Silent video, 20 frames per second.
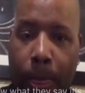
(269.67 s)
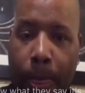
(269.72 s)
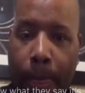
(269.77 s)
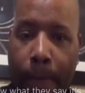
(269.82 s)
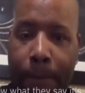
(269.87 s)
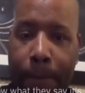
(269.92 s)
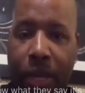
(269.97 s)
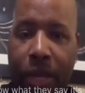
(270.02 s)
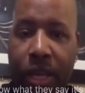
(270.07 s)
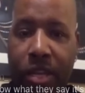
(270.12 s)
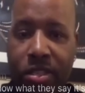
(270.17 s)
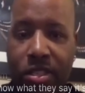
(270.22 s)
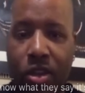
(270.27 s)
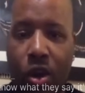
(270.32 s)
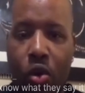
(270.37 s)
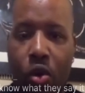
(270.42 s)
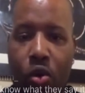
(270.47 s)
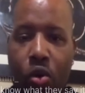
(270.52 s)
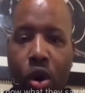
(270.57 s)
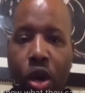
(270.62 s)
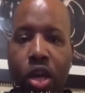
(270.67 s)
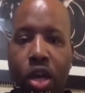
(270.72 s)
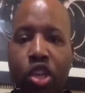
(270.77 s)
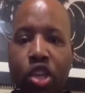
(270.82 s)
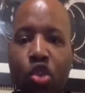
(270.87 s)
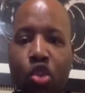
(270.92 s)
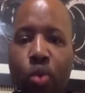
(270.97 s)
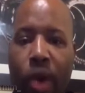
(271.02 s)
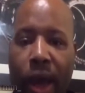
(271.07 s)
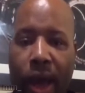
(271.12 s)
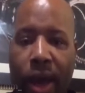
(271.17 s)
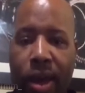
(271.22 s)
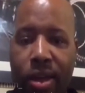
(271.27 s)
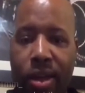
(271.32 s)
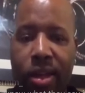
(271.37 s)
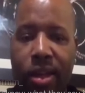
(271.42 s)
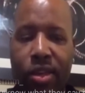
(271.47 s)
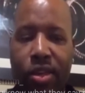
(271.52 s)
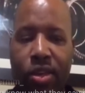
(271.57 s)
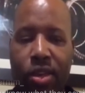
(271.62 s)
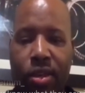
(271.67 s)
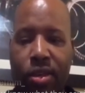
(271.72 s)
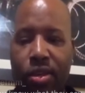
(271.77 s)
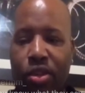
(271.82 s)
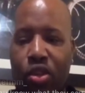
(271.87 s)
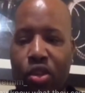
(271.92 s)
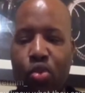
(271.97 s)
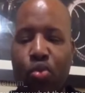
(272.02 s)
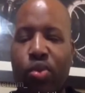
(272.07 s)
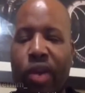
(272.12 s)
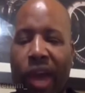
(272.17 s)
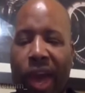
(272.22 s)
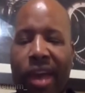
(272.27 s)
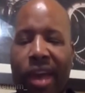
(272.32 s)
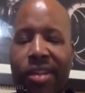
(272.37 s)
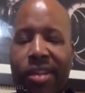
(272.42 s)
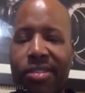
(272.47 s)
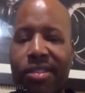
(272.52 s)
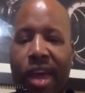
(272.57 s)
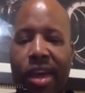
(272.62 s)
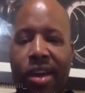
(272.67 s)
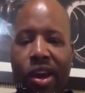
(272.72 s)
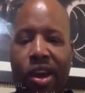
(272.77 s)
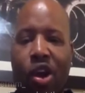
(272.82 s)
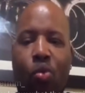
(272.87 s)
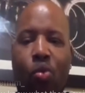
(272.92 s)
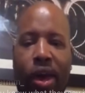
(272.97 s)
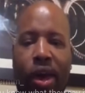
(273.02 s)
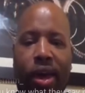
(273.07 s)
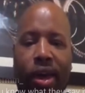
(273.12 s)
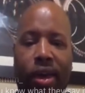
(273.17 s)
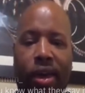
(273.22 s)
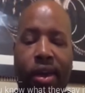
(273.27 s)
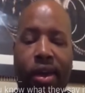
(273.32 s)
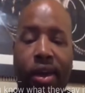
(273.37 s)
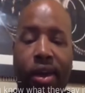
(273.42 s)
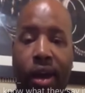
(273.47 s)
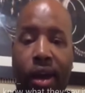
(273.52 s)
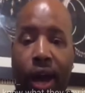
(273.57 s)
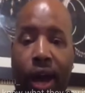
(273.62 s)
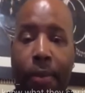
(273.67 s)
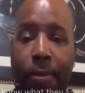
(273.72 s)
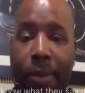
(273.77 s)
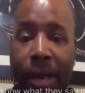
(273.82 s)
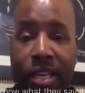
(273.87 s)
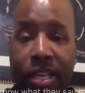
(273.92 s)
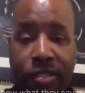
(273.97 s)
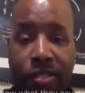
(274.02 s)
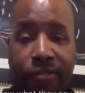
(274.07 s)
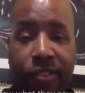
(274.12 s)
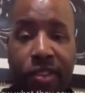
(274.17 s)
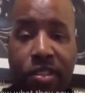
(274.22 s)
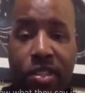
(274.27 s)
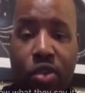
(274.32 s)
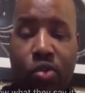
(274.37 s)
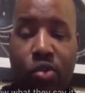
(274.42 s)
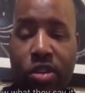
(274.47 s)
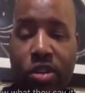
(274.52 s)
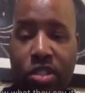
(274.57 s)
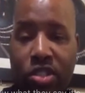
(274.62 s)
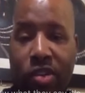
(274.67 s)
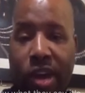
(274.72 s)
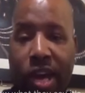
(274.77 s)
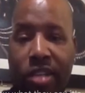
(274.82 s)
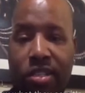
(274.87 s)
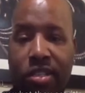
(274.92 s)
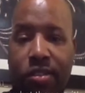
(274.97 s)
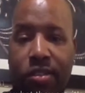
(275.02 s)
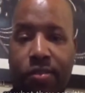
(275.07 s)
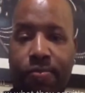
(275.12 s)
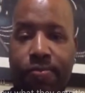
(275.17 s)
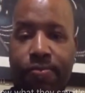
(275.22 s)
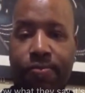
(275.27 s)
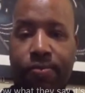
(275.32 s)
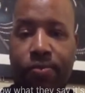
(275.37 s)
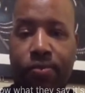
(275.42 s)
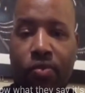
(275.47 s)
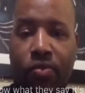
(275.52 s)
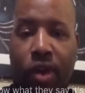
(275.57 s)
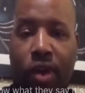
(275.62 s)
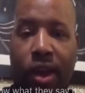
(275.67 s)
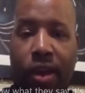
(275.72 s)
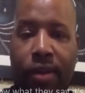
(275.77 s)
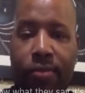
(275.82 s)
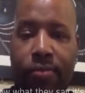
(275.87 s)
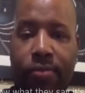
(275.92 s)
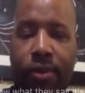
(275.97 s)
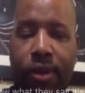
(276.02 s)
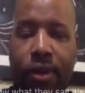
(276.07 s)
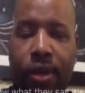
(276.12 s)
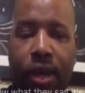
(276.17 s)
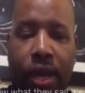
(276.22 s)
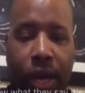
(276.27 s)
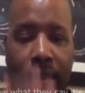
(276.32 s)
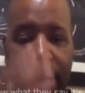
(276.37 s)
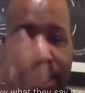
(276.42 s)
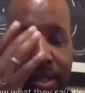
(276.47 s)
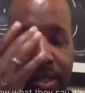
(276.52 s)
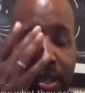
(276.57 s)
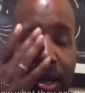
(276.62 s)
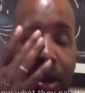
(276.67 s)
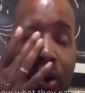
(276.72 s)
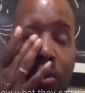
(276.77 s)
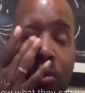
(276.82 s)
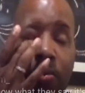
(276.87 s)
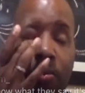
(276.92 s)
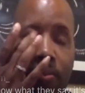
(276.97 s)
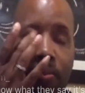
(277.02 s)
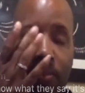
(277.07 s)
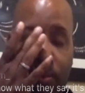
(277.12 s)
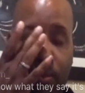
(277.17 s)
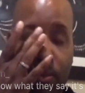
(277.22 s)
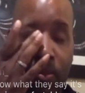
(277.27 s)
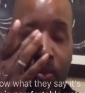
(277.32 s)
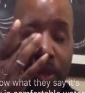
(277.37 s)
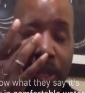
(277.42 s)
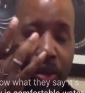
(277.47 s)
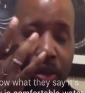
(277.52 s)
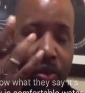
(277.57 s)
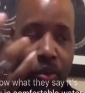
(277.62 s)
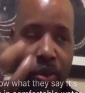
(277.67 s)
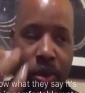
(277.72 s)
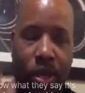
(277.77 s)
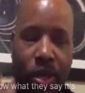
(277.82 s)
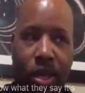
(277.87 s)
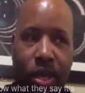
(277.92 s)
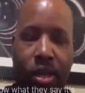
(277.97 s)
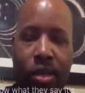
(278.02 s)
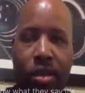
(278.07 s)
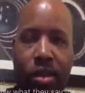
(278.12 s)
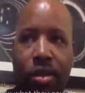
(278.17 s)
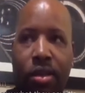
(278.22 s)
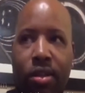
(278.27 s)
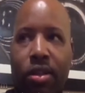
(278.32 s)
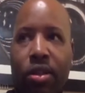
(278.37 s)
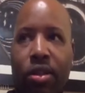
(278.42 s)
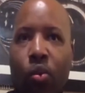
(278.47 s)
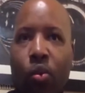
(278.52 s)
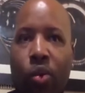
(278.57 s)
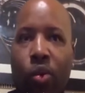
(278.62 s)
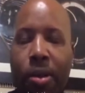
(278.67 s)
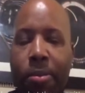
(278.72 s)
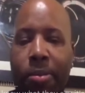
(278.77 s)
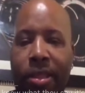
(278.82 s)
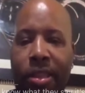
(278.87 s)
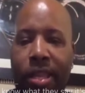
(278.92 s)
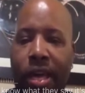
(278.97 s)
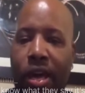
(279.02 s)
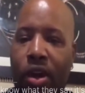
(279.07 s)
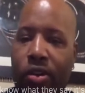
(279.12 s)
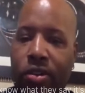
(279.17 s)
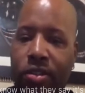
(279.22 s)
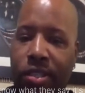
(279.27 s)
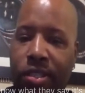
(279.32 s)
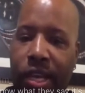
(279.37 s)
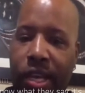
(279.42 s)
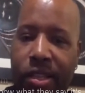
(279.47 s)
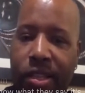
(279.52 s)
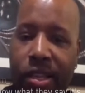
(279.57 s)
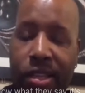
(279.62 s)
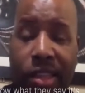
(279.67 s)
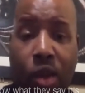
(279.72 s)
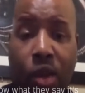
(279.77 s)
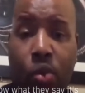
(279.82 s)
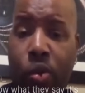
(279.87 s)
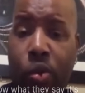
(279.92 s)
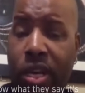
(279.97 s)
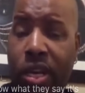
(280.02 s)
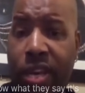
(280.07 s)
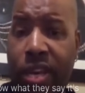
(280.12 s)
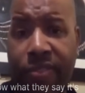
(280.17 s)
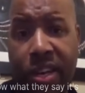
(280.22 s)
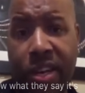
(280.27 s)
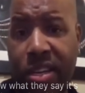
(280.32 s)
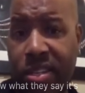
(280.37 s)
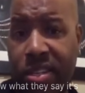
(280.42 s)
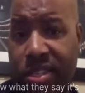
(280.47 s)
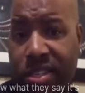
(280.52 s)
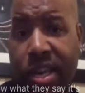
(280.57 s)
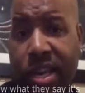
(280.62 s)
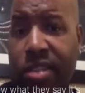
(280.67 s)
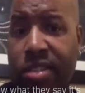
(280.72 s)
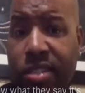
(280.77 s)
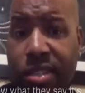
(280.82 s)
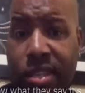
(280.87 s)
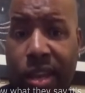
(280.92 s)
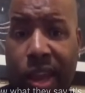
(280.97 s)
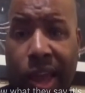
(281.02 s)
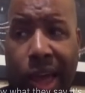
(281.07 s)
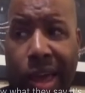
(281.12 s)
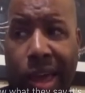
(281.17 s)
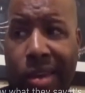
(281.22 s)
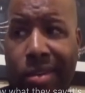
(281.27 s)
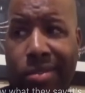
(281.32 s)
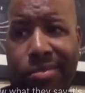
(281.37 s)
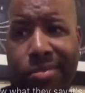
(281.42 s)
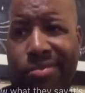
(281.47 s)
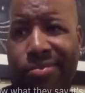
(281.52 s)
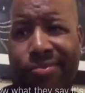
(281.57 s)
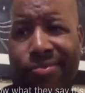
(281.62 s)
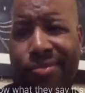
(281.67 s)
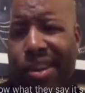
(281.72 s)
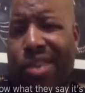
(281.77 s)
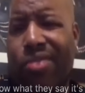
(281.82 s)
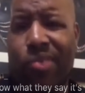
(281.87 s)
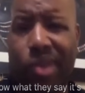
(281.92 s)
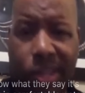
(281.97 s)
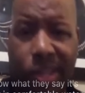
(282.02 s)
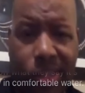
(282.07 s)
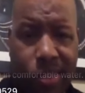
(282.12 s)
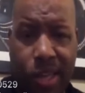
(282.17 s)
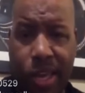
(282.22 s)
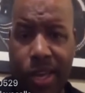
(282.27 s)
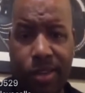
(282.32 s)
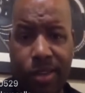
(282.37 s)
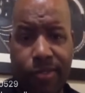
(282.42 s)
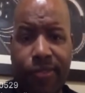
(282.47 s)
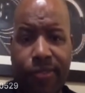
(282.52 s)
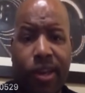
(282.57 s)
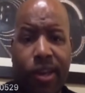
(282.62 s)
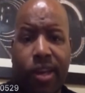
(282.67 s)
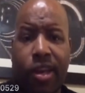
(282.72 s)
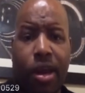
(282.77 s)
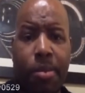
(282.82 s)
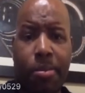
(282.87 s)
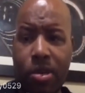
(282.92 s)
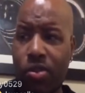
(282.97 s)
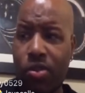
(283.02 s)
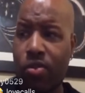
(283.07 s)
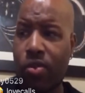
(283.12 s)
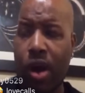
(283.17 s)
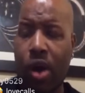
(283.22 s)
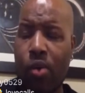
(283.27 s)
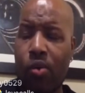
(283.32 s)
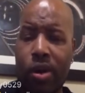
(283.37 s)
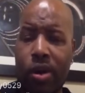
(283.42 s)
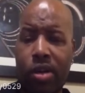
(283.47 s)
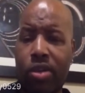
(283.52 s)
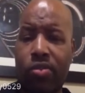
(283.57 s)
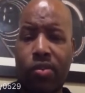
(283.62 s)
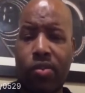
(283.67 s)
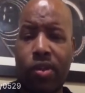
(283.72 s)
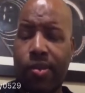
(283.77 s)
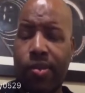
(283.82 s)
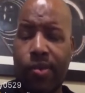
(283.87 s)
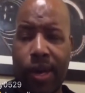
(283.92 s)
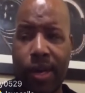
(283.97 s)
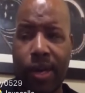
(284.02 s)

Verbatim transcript: And so you ha- you can't take away a man's physical attraction, right? And so when you the women that are saying that they wouldn't even discuss it, like fuck what he think, fuck it, I'm gonna do what I want to do anyway.